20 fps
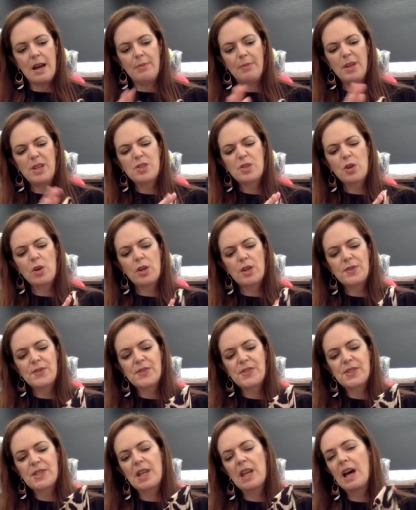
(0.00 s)
It's got a
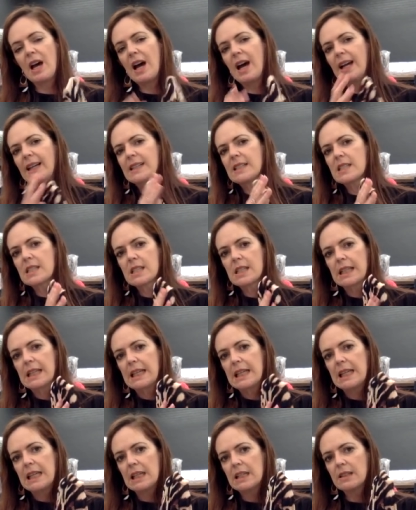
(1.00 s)
slight
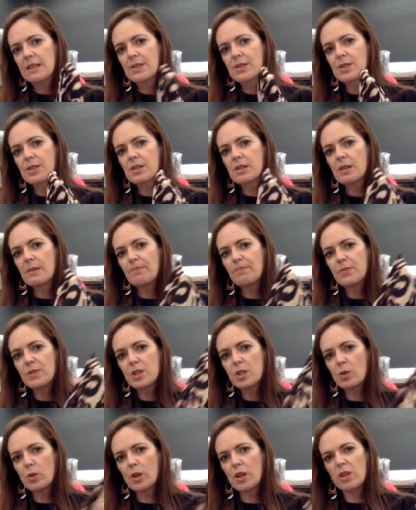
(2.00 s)
slinkiness
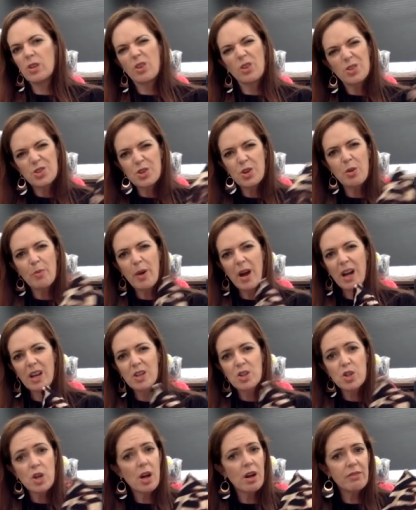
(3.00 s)
to it, not too
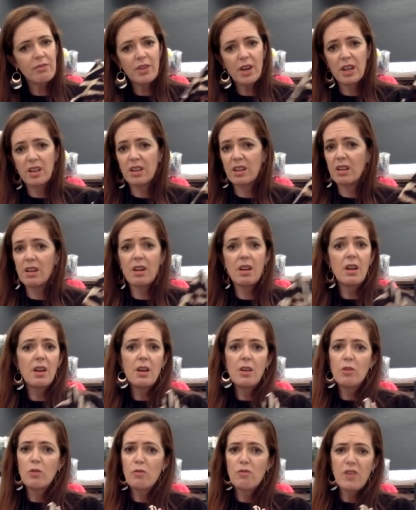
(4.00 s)
much. I found it
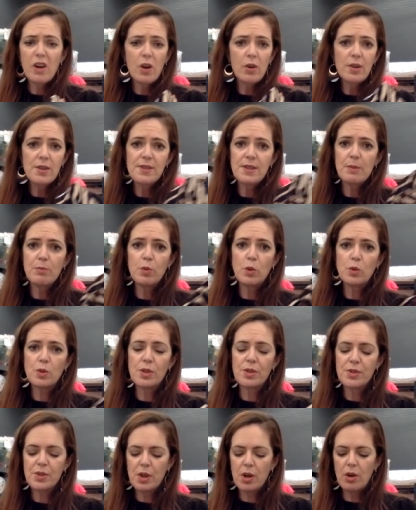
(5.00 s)
very simple to
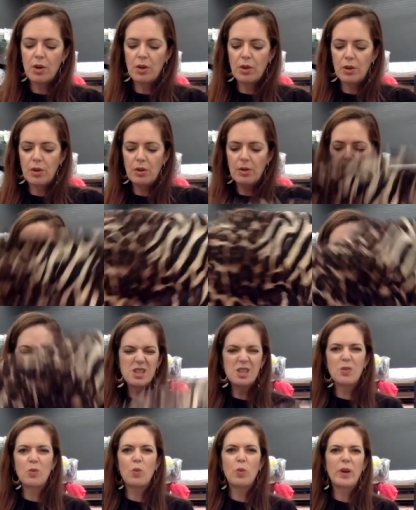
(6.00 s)
sew. It
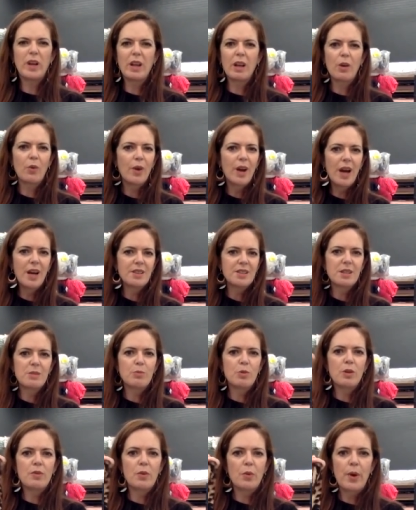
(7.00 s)
didn't wiggle around, didn't
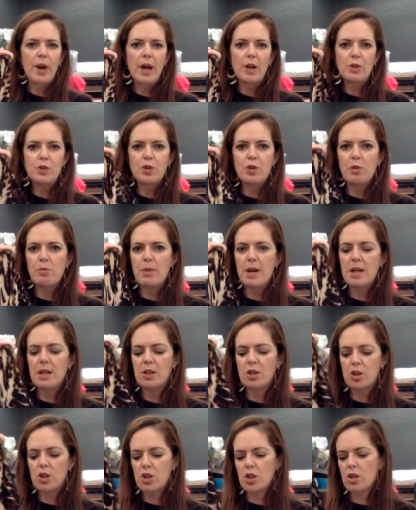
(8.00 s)
move around too
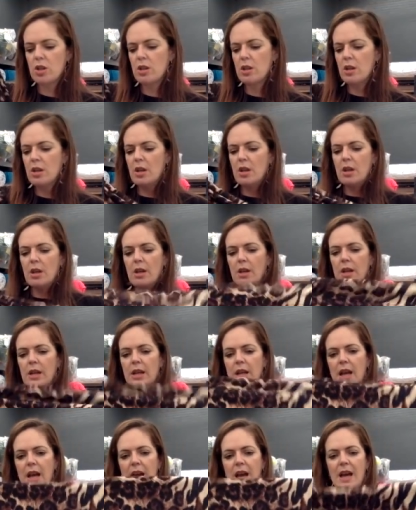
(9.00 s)
much.
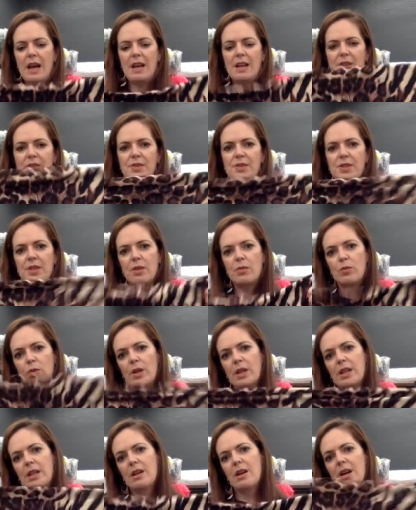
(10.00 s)
It has
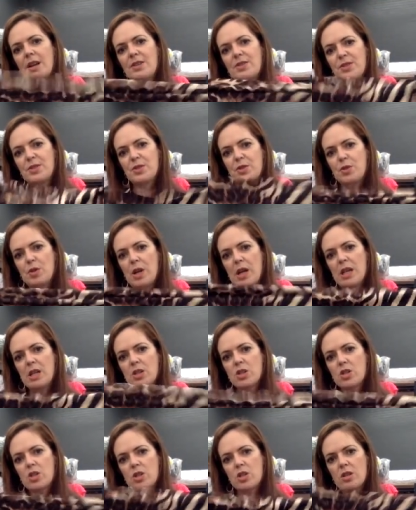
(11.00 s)
really nice
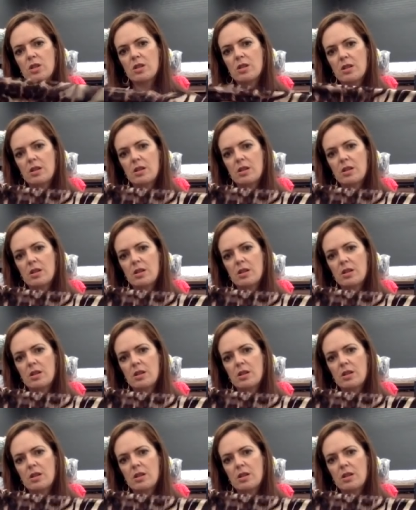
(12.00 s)
stretch.